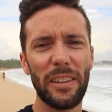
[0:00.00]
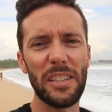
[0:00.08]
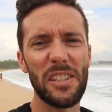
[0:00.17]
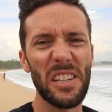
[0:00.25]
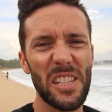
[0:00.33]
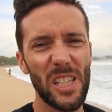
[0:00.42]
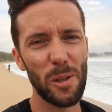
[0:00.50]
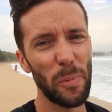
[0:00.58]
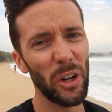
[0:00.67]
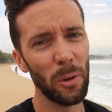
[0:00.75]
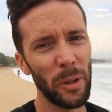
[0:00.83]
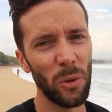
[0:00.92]
uh, at least
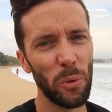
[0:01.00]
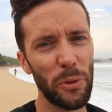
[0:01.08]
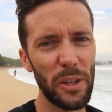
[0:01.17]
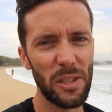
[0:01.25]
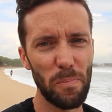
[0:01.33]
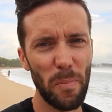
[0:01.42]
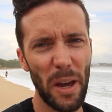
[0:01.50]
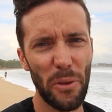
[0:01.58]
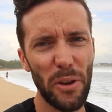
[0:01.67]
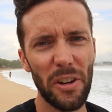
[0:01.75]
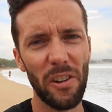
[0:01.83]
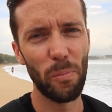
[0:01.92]
experiment with this
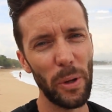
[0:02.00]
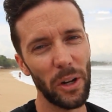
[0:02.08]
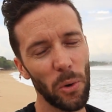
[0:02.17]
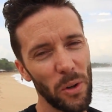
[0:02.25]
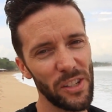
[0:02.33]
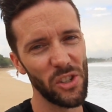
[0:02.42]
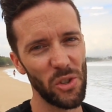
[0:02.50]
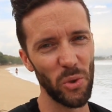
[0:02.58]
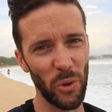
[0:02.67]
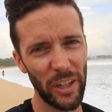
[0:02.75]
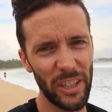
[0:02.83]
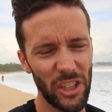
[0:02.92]
method of Bitcoin
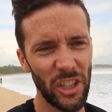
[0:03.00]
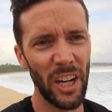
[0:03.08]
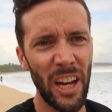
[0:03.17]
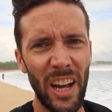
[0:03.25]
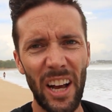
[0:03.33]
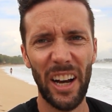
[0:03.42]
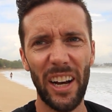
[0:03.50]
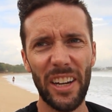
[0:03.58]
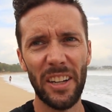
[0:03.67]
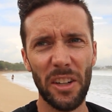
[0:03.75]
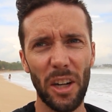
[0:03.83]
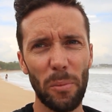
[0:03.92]
storage.
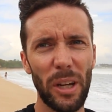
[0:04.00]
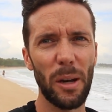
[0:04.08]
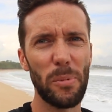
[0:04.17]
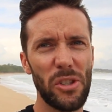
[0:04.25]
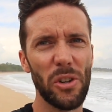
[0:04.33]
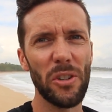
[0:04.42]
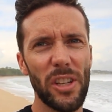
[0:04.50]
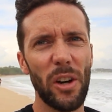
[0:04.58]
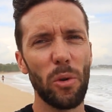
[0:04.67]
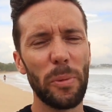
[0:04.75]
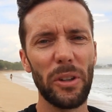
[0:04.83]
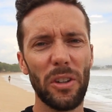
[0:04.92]
Uh, in coming episodes,
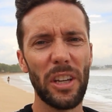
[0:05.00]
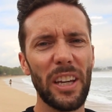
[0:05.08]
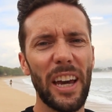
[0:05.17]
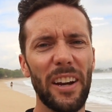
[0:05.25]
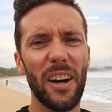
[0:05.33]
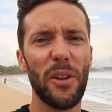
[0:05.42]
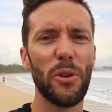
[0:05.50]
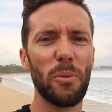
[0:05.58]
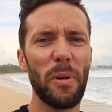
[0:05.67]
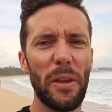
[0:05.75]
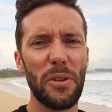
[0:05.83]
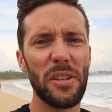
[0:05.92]
I will be looking at
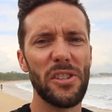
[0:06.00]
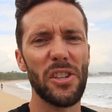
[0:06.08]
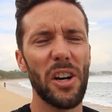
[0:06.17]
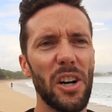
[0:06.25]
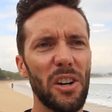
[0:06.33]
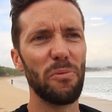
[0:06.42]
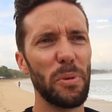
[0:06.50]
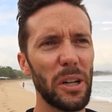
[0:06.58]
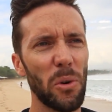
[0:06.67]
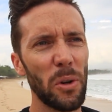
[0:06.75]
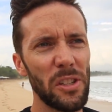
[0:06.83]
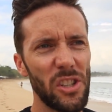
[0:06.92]
other methods of
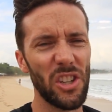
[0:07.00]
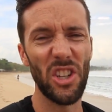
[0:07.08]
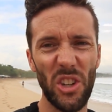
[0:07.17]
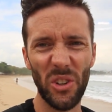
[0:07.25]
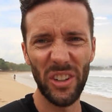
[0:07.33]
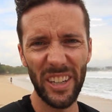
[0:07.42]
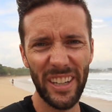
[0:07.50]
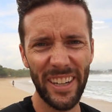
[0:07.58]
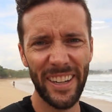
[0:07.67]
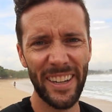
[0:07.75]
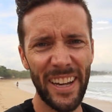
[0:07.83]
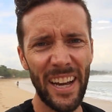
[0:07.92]
Bitcoin security.
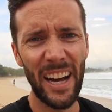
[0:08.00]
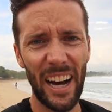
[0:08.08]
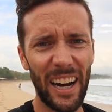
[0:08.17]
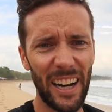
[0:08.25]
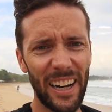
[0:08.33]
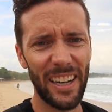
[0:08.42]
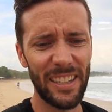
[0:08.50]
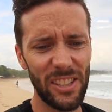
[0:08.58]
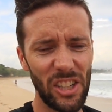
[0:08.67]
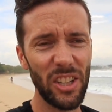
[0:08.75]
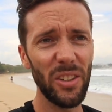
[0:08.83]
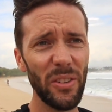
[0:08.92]
Uh,
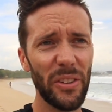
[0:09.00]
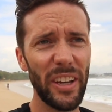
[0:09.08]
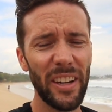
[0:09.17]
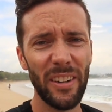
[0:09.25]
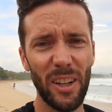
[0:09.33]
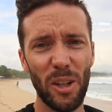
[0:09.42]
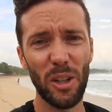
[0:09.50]
until then,